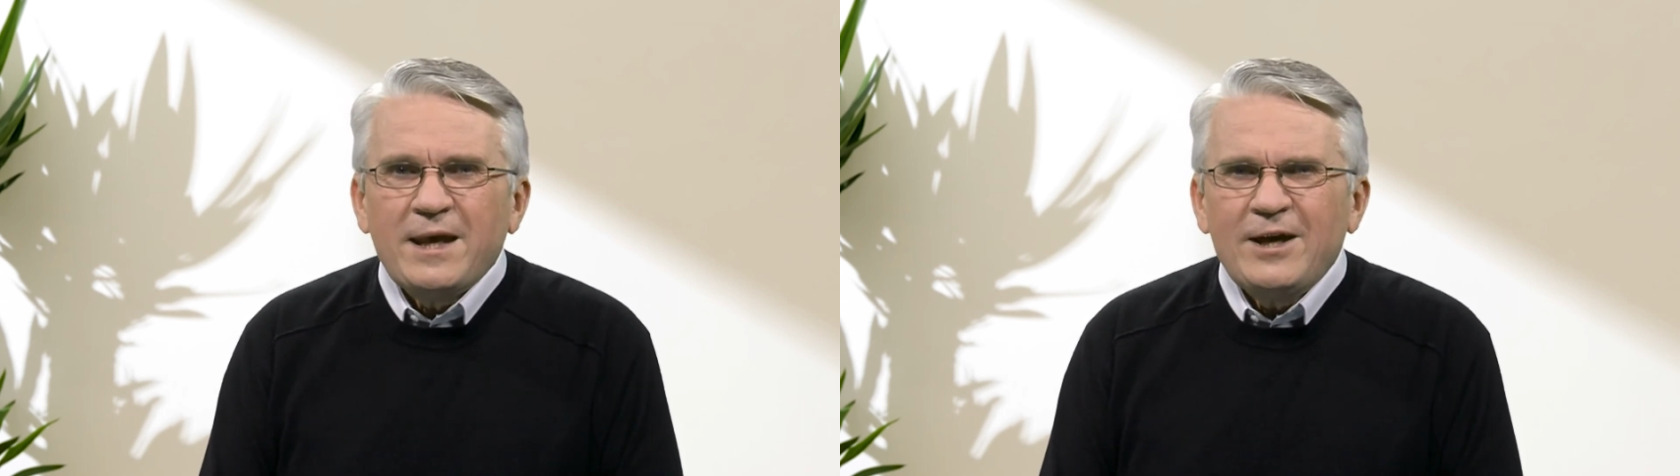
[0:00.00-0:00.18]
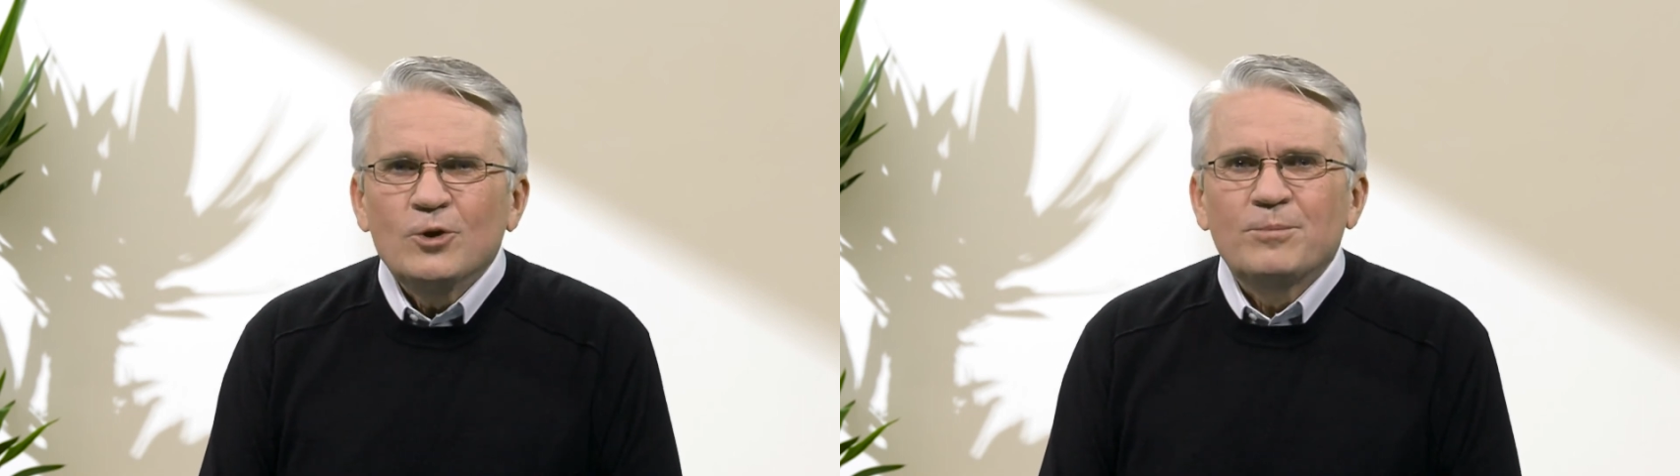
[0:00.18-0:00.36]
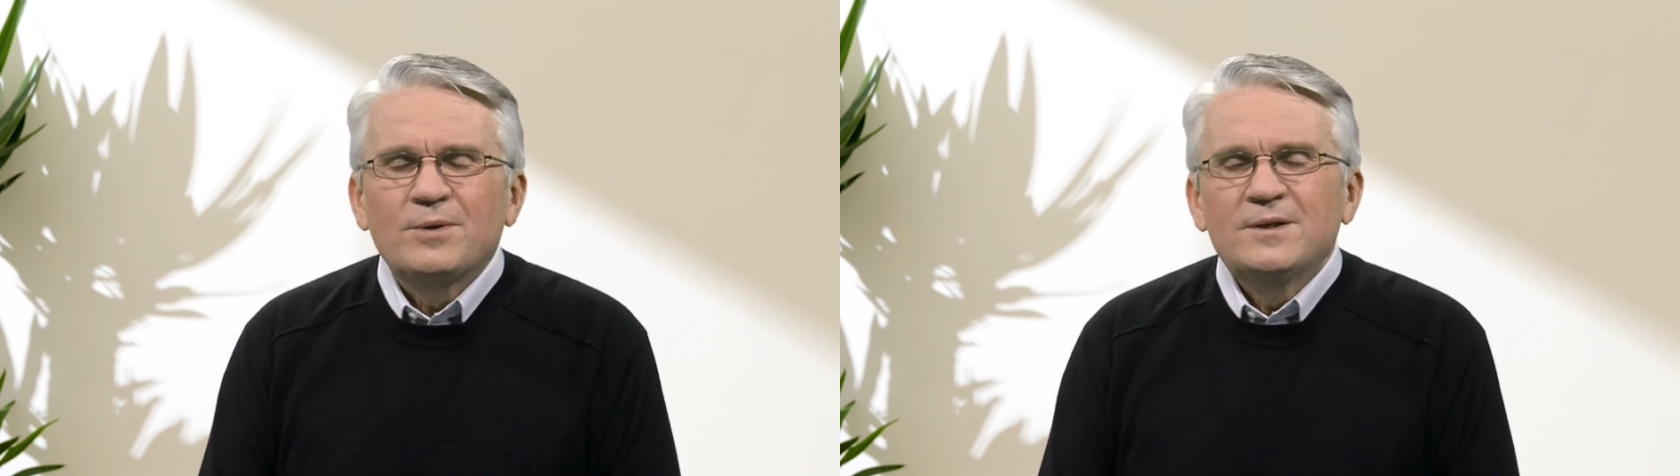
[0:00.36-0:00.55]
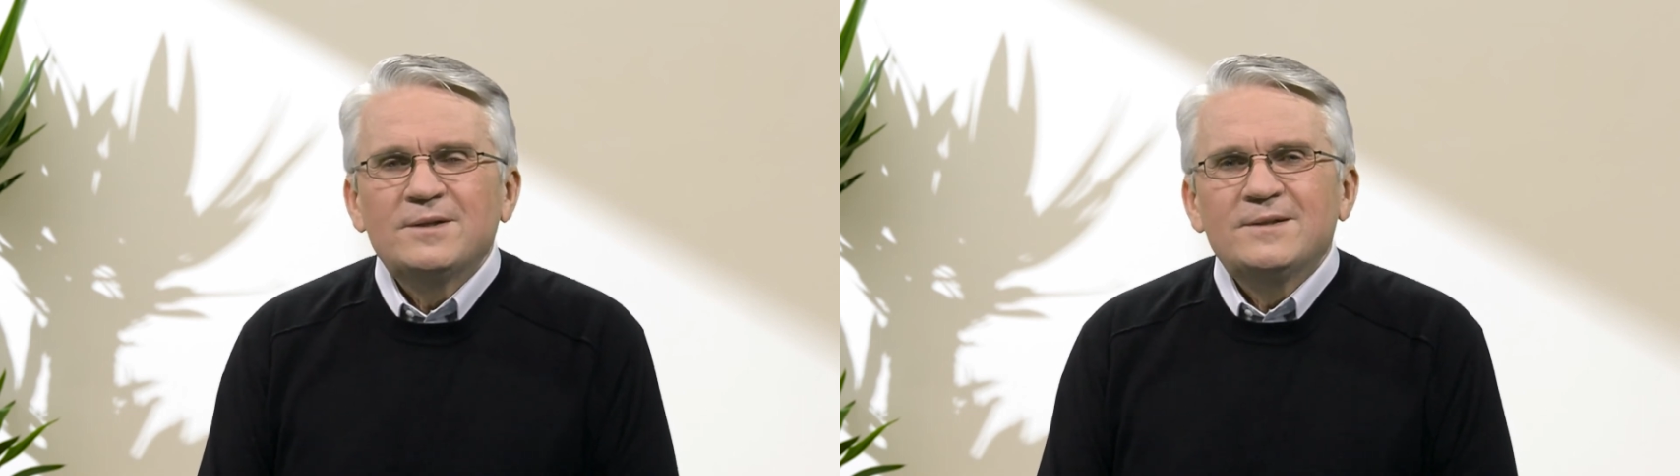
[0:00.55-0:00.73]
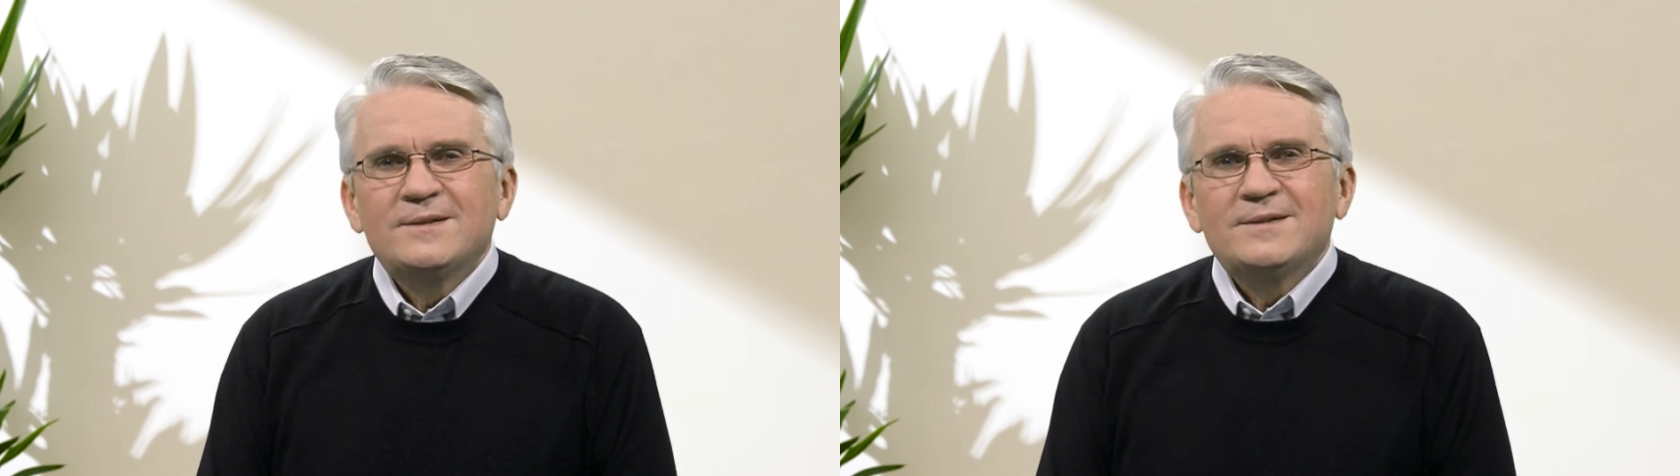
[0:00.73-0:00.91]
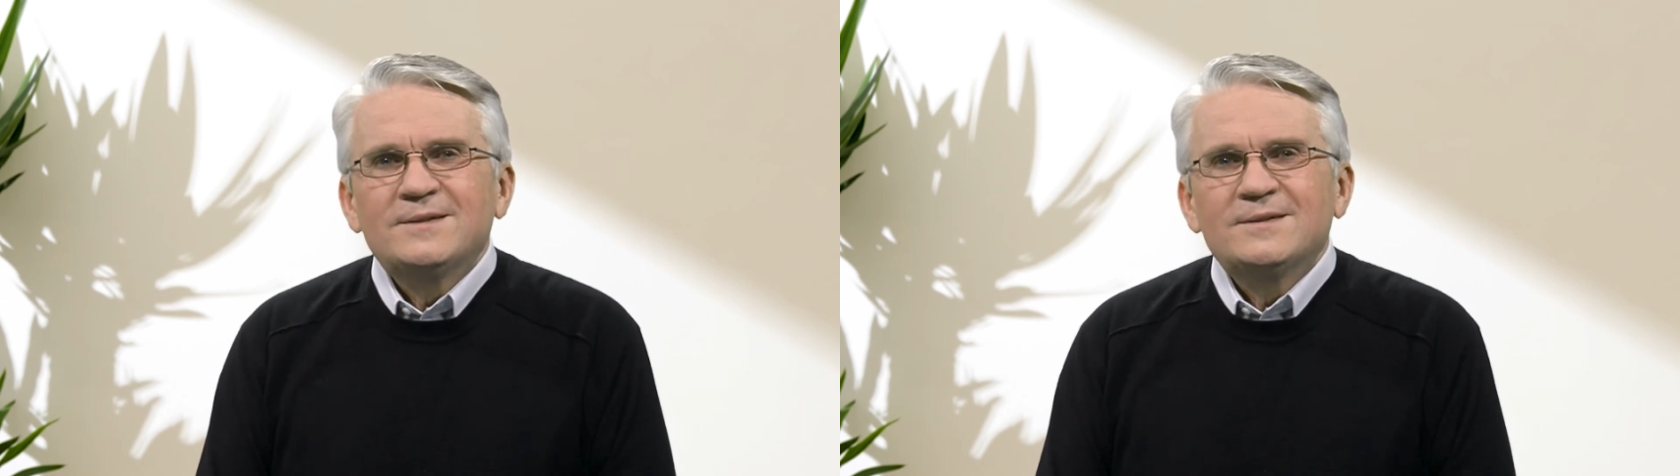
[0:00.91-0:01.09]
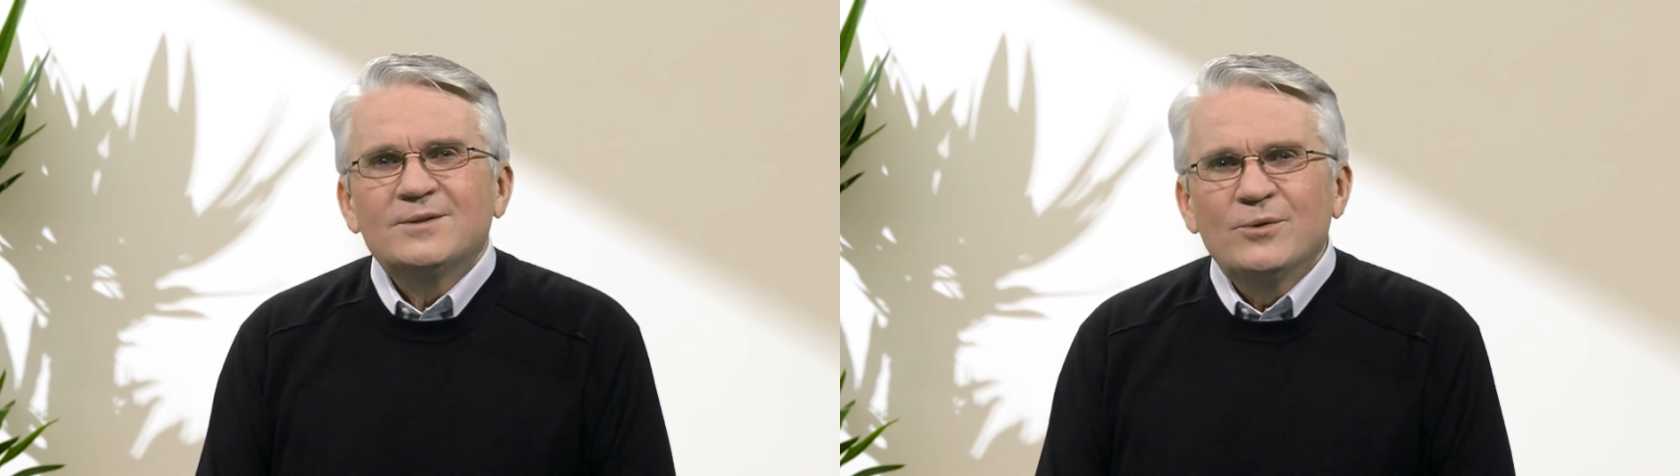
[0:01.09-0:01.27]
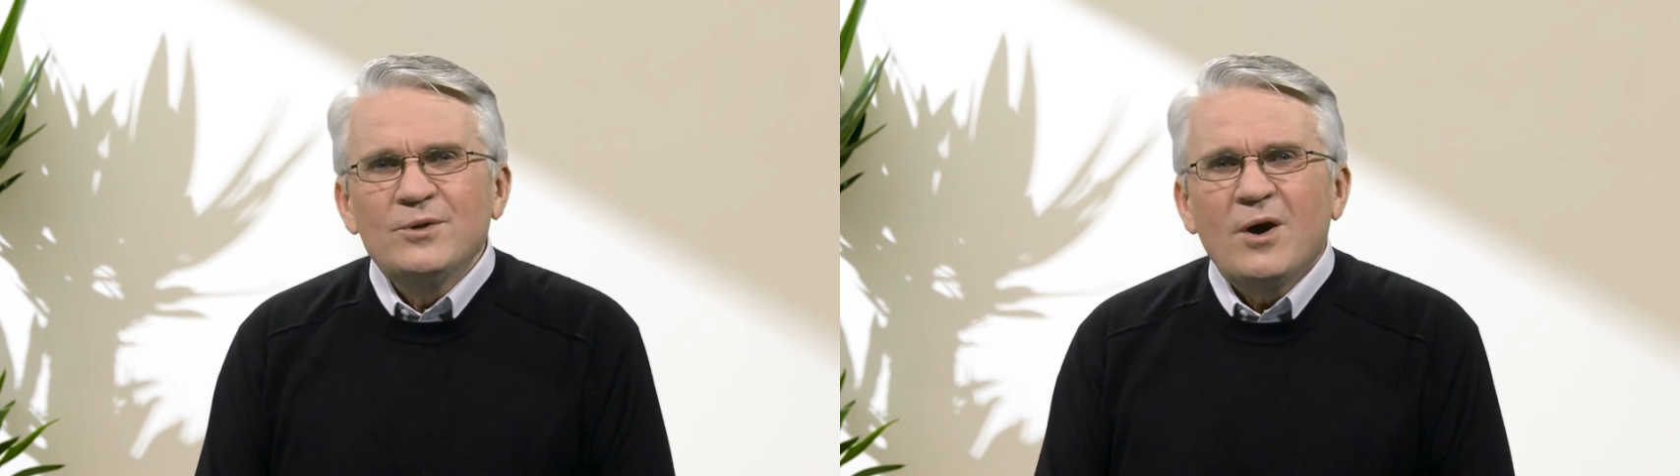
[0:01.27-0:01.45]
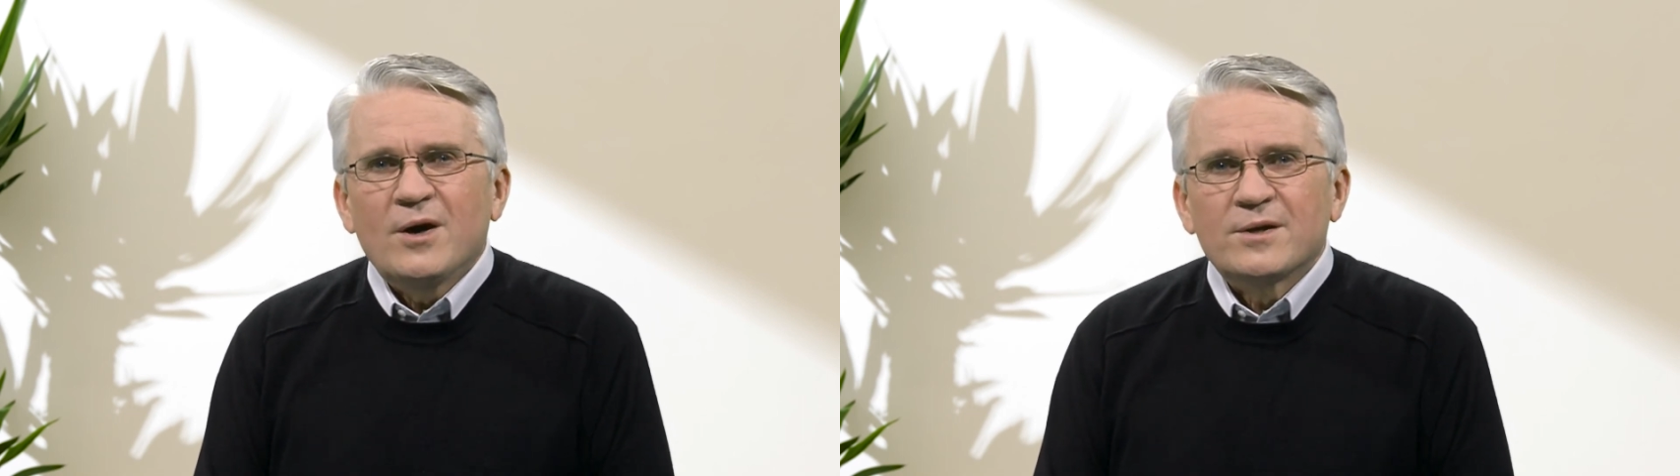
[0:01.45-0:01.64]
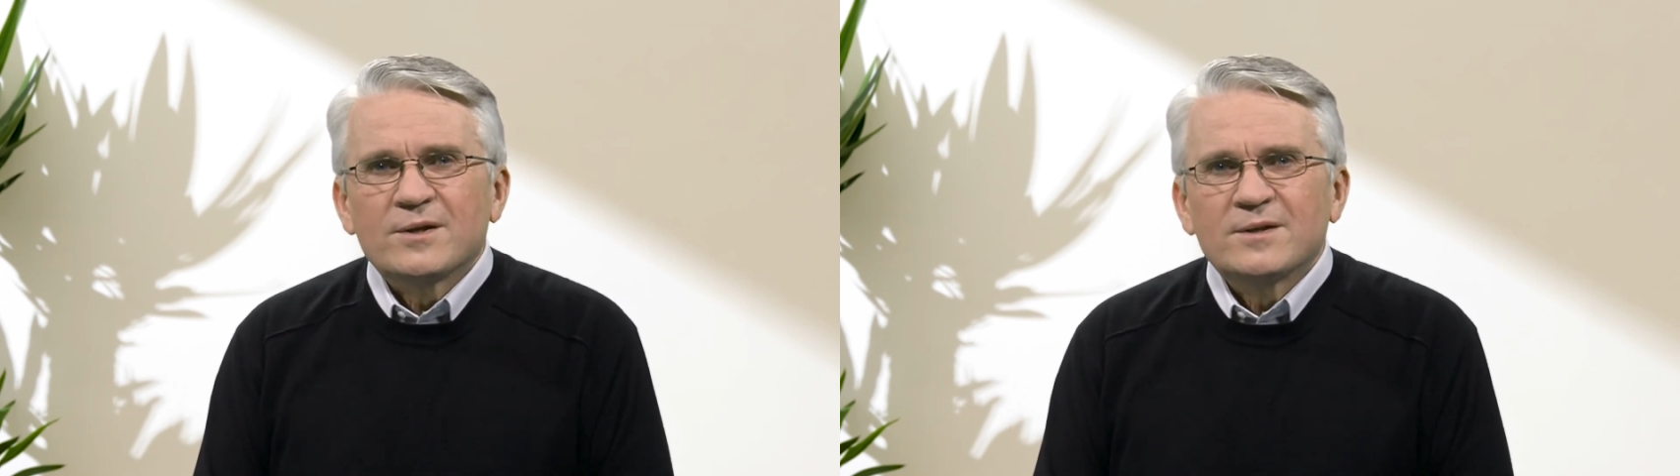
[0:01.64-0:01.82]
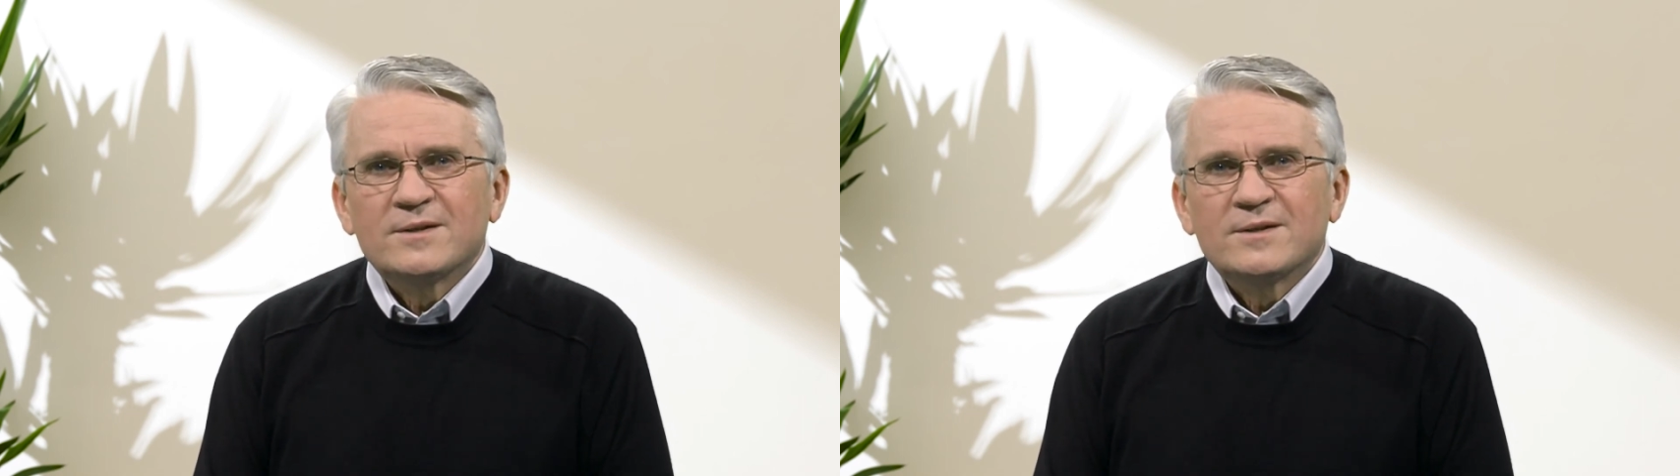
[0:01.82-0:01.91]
help or not?